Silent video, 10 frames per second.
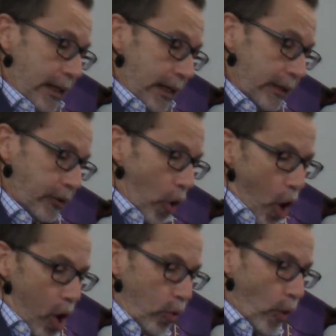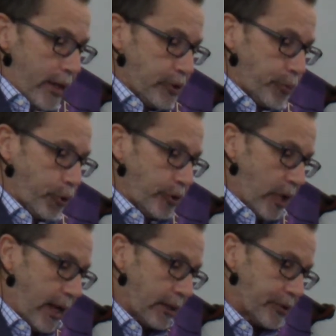It always
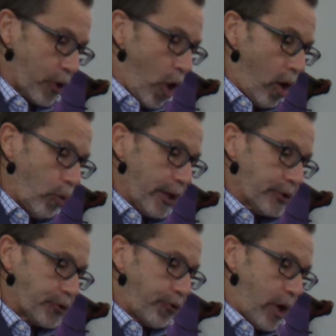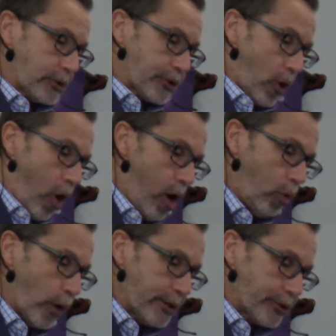protects, always trusts,
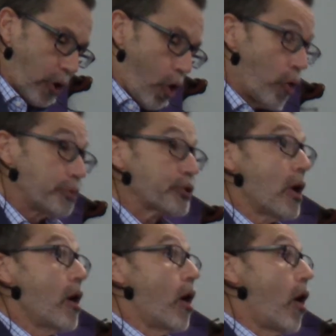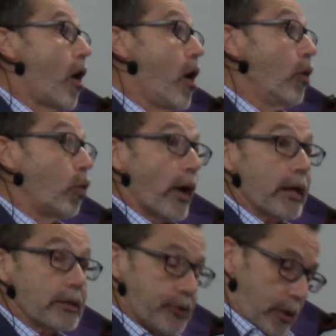always hopes,
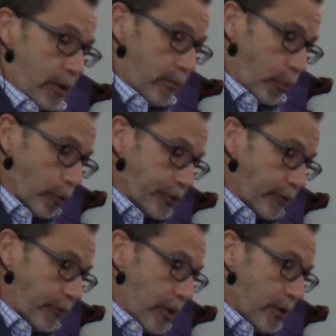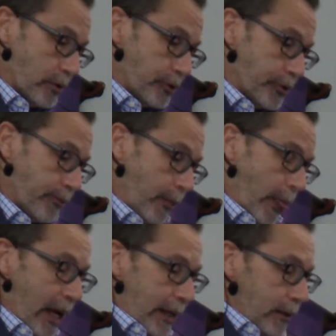always perseveres.
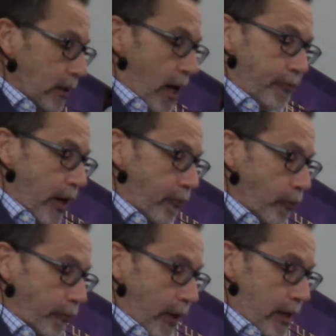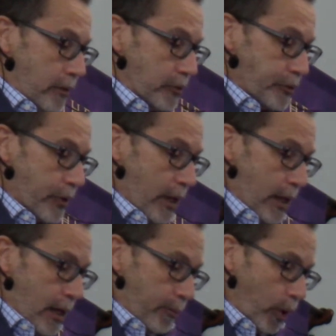Love never fails,
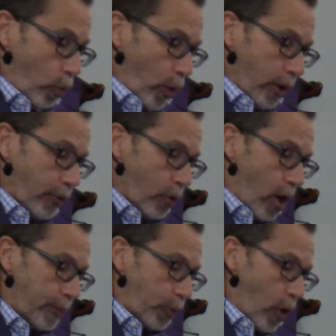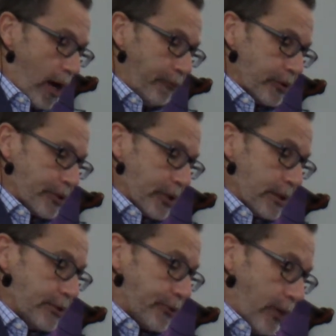but where there are
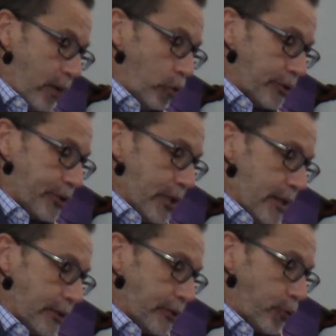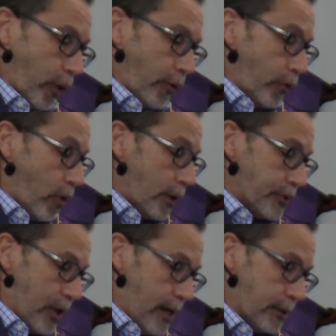prophecies, they will cease. Where there are
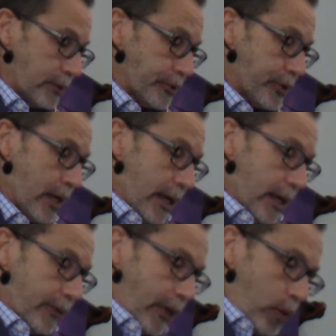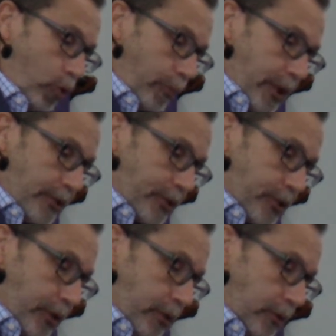tongues, they will be
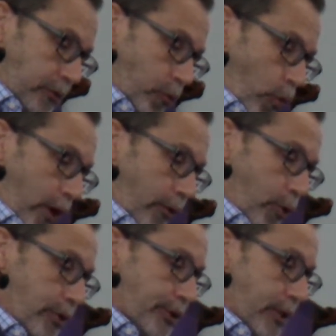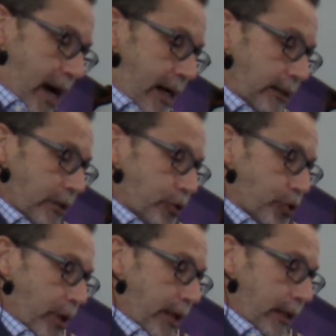stilled. Where there is
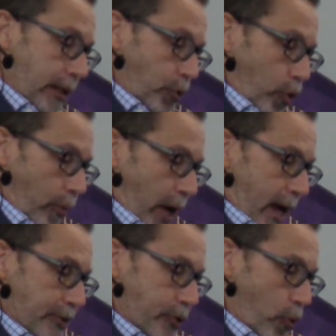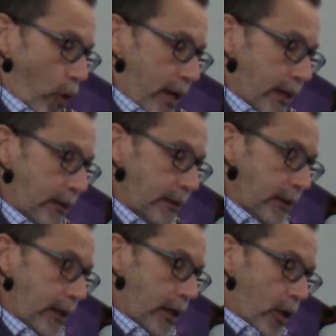knowledge, it will pass away.
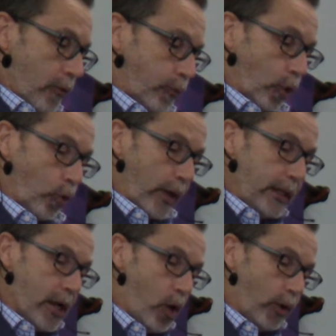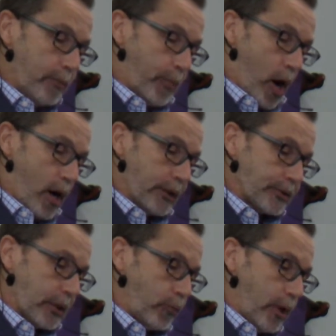For we know in
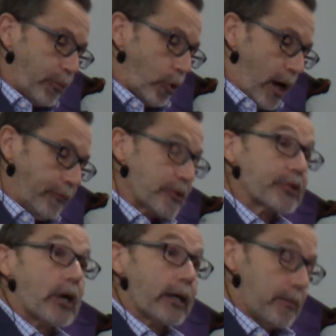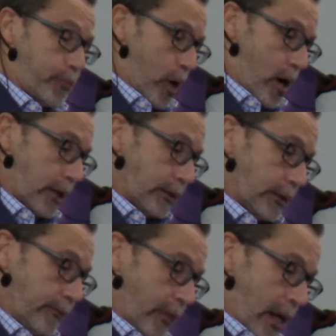part and we prophesy in part.
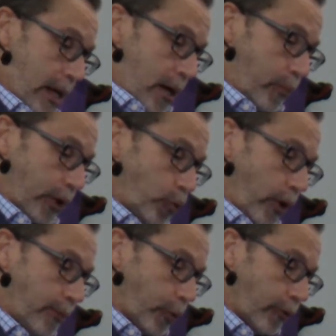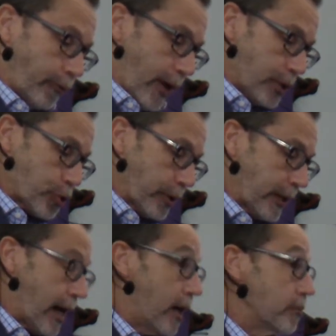But when
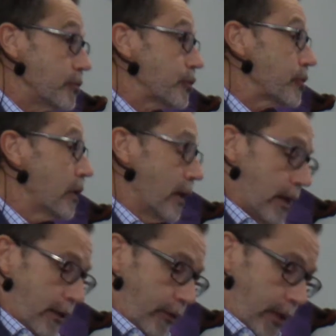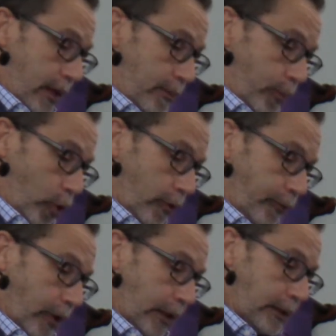perfection comes, the
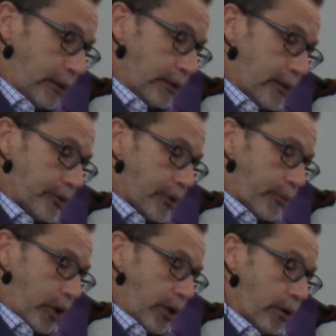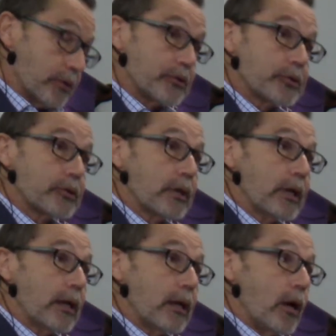imperfect disappears.
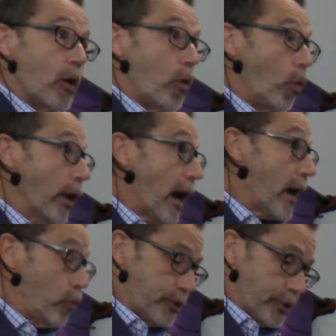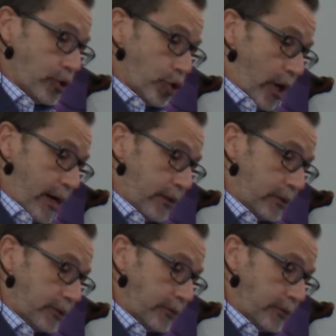When I was a child,